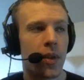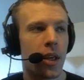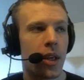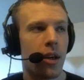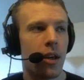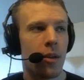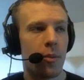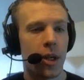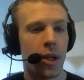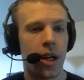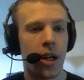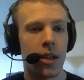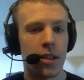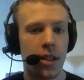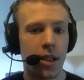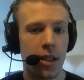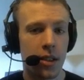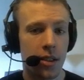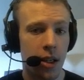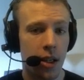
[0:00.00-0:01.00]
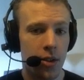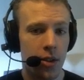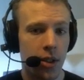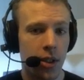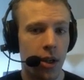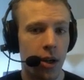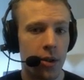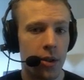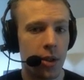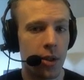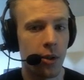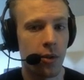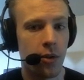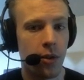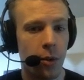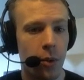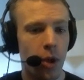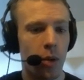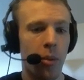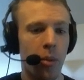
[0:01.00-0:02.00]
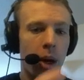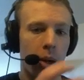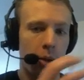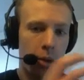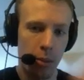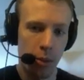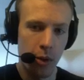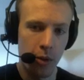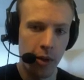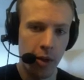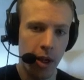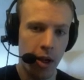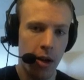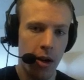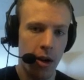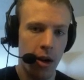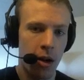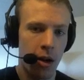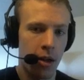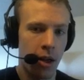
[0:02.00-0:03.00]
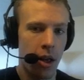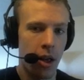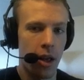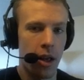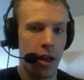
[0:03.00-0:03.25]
And because he essentially goes 2 for 1 by removing a card